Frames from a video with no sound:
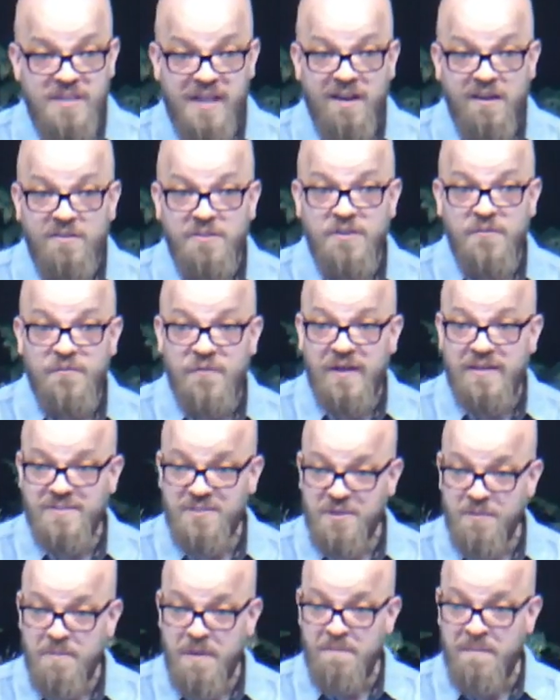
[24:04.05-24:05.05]
that ugly
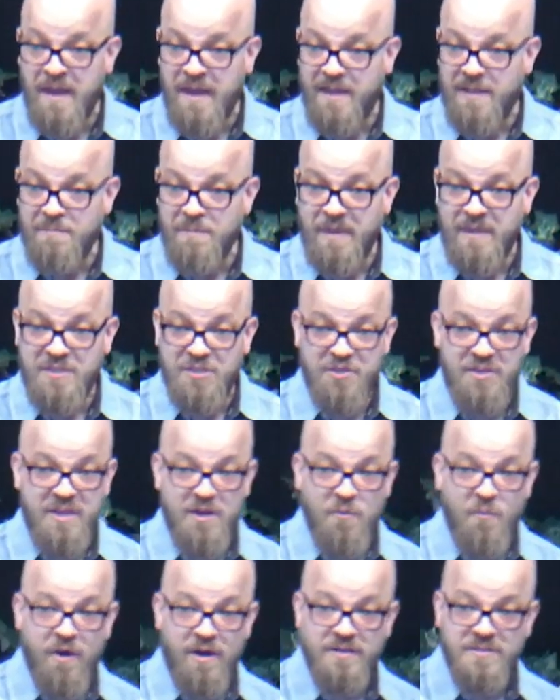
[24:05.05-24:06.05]
face you've been making because you
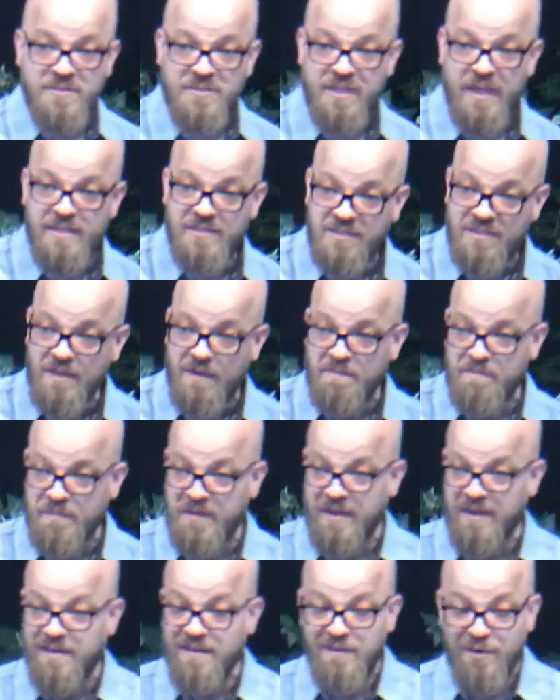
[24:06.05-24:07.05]
didn't want to say
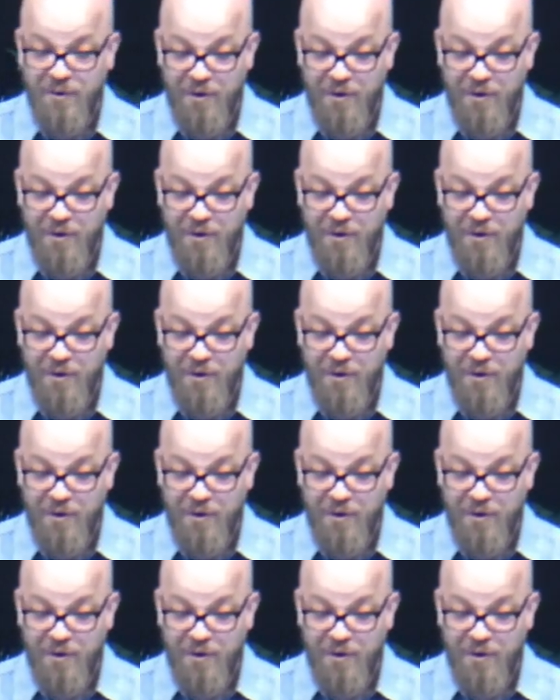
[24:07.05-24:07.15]
something,